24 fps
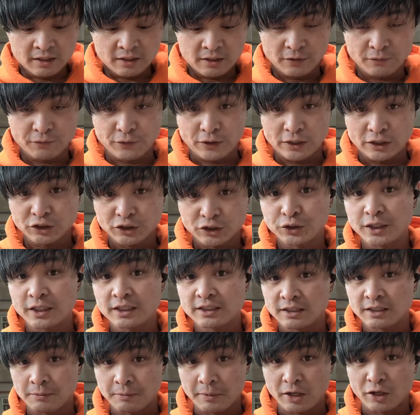The fresher it
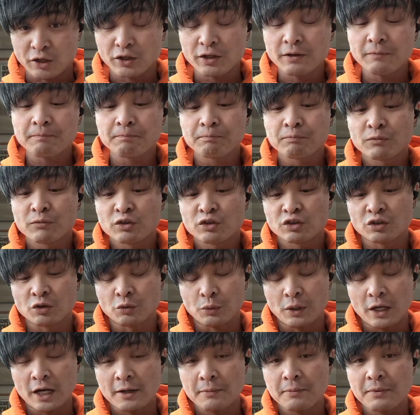is, the better. So
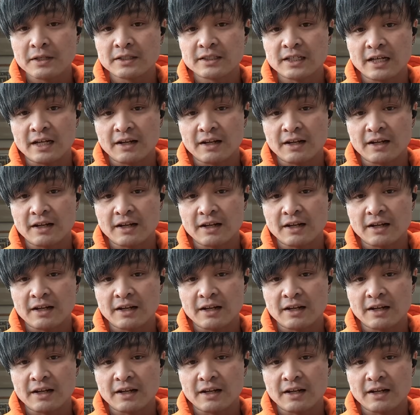what happens is